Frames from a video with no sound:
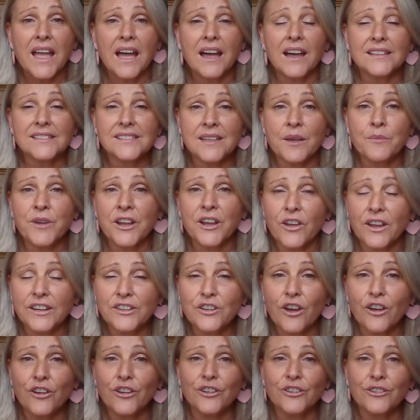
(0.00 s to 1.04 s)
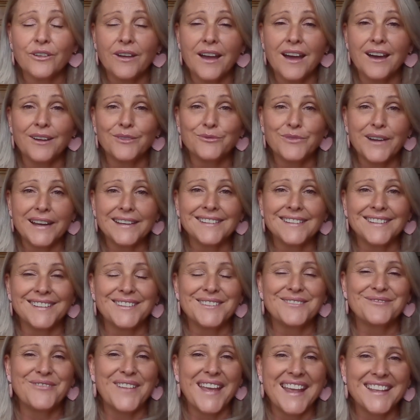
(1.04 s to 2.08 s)
Someone I know read an
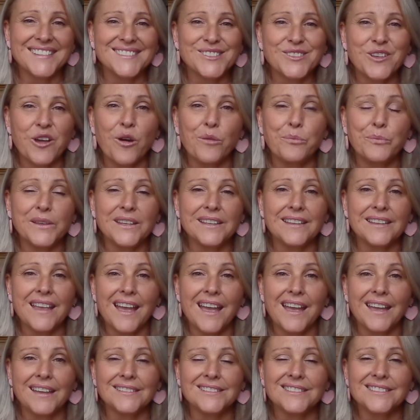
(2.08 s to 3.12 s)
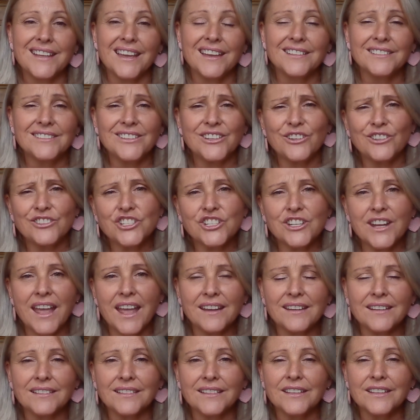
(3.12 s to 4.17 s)
advanced copy and, you know, she
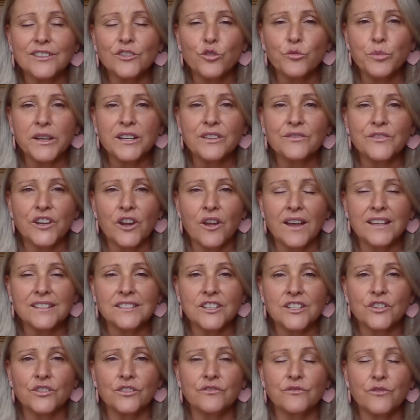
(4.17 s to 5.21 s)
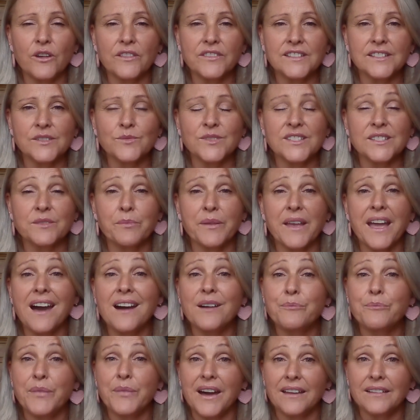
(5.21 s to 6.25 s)
had a little bit of an idea of what this was
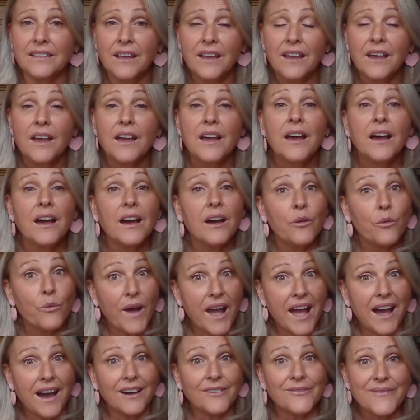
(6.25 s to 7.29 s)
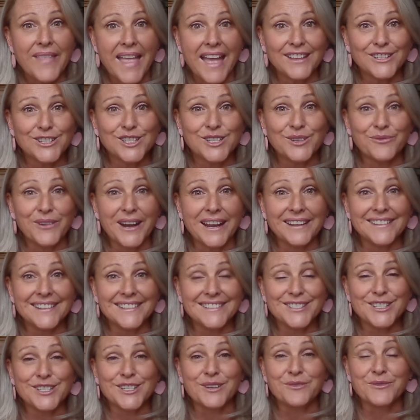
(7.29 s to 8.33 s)
about, but wow, as she read
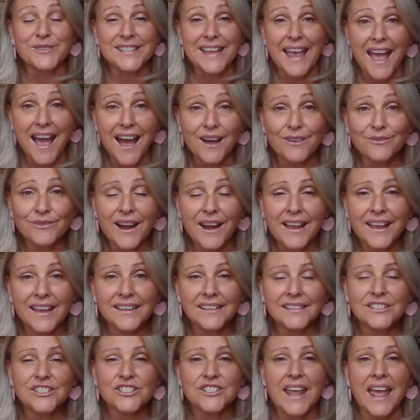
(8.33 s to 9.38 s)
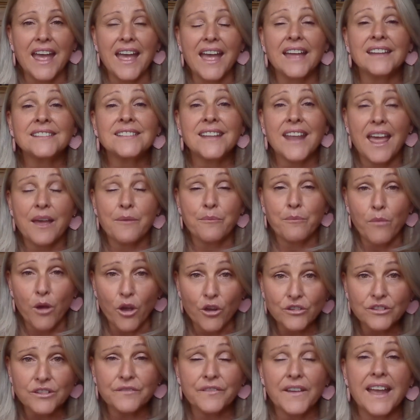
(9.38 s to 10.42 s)
it, she was outraged and
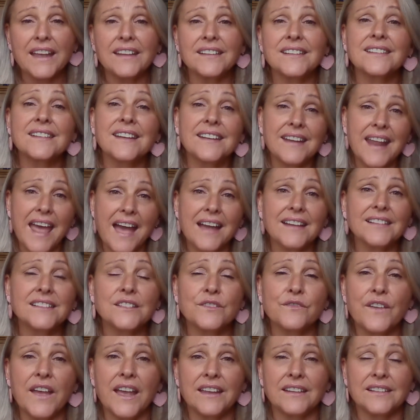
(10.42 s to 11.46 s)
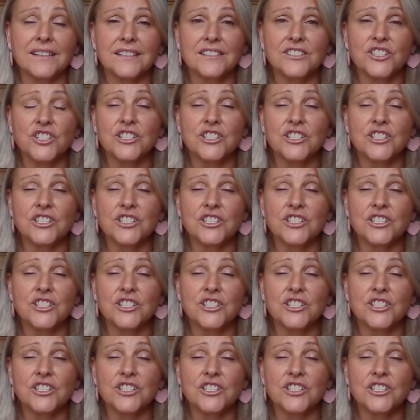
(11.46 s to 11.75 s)
motivated and activated.